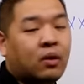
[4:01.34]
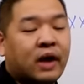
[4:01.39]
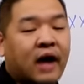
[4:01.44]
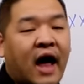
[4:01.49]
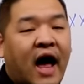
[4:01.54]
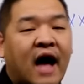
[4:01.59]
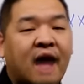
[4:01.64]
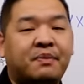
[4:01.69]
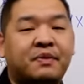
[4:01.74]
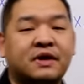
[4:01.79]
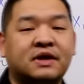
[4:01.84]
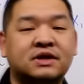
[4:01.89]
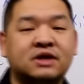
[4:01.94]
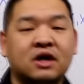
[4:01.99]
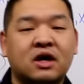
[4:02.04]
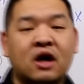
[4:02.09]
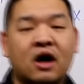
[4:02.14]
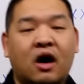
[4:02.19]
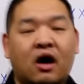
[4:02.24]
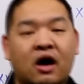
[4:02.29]
What happens?
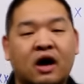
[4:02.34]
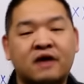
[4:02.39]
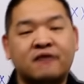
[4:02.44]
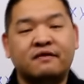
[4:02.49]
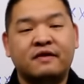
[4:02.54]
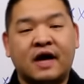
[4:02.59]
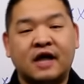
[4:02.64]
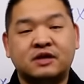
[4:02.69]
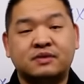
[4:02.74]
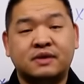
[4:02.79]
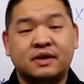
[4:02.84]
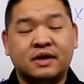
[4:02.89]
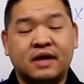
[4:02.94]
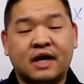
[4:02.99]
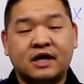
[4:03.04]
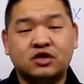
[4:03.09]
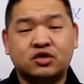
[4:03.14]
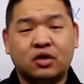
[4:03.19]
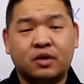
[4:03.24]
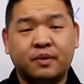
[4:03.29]
Our investment in
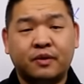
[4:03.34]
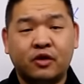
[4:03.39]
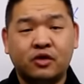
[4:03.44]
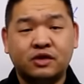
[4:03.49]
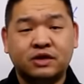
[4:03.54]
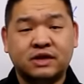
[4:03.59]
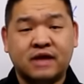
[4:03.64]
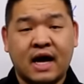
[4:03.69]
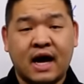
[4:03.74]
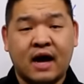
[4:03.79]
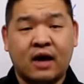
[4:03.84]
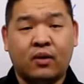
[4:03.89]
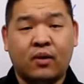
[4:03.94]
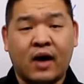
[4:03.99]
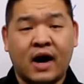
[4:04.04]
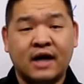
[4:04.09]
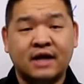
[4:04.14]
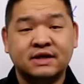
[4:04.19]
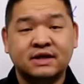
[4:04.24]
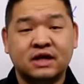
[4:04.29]
X Corp goes down.
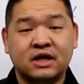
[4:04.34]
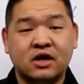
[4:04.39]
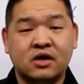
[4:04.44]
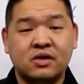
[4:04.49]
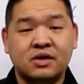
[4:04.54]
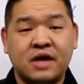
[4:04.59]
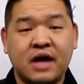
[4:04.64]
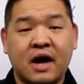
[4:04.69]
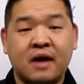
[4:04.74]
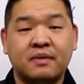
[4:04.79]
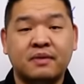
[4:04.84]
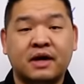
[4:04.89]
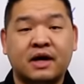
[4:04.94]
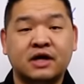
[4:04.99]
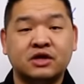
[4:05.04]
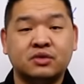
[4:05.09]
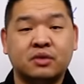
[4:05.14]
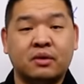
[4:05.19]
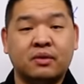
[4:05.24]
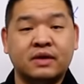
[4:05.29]
Why does it go down?
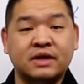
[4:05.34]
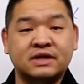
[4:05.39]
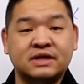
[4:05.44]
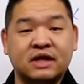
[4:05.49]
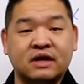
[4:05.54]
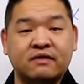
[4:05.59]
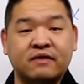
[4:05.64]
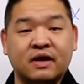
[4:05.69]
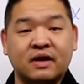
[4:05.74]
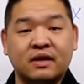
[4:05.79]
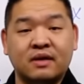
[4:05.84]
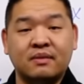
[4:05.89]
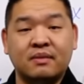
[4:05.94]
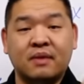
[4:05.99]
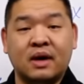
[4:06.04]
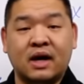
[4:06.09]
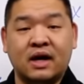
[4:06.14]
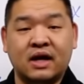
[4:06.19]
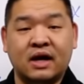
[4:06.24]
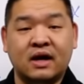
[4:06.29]
Because we're receiving the
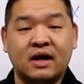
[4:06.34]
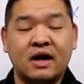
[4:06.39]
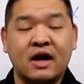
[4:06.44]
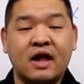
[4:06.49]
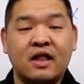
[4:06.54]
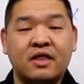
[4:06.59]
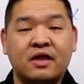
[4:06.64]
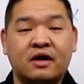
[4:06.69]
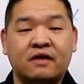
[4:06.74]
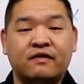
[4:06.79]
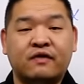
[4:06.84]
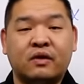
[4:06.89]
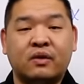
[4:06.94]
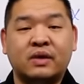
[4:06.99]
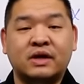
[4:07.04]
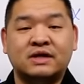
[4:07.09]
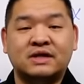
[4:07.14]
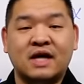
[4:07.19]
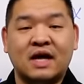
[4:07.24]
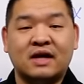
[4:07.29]
money. Therefore,
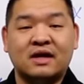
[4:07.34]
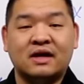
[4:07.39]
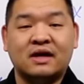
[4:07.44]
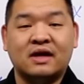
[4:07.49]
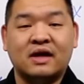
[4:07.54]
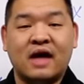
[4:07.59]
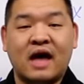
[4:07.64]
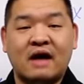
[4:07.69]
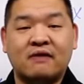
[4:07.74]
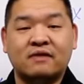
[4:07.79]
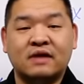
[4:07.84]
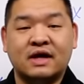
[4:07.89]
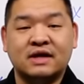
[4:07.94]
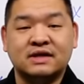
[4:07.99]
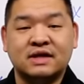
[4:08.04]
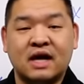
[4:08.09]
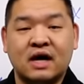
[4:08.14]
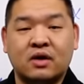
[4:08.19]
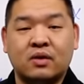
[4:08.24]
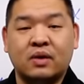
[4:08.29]
we technically have
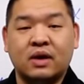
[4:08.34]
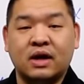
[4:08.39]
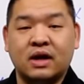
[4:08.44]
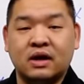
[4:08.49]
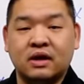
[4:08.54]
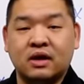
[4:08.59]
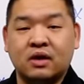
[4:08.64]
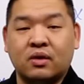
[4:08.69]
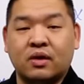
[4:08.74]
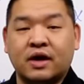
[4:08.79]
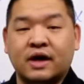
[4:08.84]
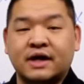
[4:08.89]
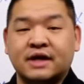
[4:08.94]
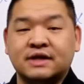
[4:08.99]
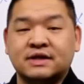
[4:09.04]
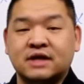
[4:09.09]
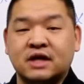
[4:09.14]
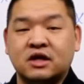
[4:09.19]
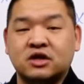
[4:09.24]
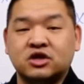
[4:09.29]
less equity in the
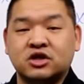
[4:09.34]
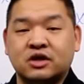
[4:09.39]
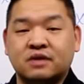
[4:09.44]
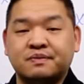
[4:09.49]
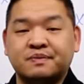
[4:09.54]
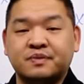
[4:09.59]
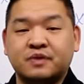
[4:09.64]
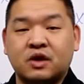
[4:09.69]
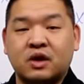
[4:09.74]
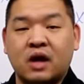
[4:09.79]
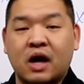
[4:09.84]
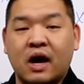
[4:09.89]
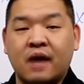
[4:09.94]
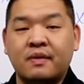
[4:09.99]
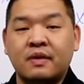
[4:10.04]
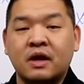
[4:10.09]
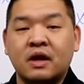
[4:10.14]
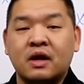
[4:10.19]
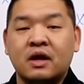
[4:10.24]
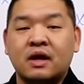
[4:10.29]
organization.
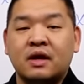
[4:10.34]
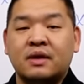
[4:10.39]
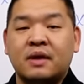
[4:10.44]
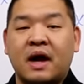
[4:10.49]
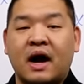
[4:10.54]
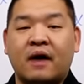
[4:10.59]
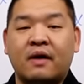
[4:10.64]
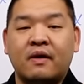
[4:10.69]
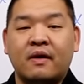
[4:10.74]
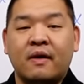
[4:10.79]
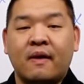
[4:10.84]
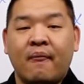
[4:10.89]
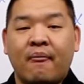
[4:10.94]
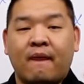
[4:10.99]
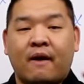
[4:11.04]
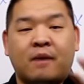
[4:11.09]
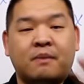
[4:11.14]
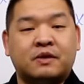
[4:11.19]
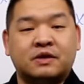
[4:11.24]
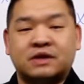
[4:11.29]
Okay? Now,
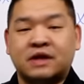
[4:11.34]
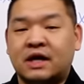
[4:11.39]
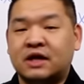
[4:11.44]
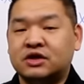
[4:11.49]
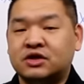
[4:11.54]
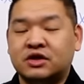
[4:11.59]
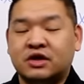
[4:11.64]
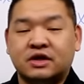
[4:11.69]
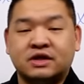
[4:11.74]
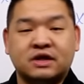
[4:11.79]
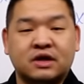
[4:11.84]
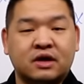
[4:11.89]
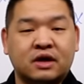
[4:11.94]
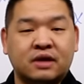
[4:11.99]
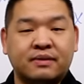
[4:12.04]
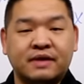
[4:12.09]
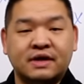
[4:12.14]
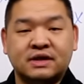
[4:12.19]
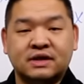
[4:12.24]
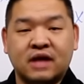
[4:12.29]
our percentages are still
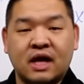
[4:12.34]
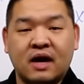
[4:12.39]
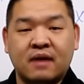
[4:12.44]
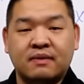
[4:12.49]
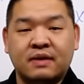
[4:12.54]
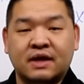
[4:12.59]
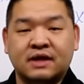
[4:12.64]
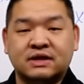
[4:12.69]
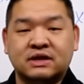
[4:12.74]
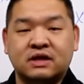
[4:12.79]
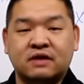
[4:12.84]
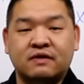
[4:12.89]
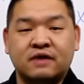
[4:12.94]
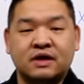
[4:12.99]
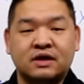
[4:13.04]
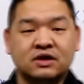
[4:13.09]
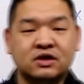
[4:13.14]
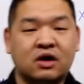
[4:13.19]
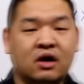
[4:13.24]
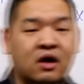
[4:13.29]
going to be the same because
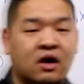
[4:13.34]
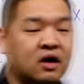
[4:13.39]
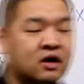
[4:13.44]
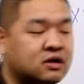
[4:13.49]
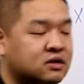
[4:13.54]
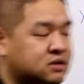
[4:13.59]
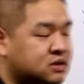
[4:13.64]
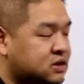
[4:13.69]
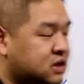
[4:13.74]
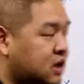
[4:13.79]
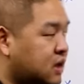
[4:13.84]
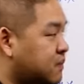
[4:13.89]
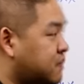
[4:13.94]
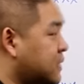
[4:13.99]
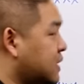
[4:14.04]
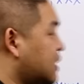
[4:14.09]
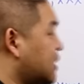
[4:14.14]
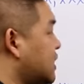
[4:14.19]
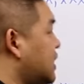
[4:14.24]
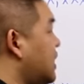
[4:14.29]
dividends are
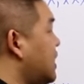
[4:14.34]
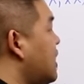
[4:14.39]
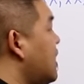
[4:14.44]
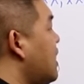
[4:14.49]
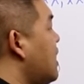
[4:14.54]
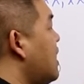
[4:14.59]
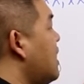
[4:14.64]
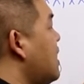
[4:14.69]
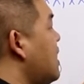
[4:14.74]
typically.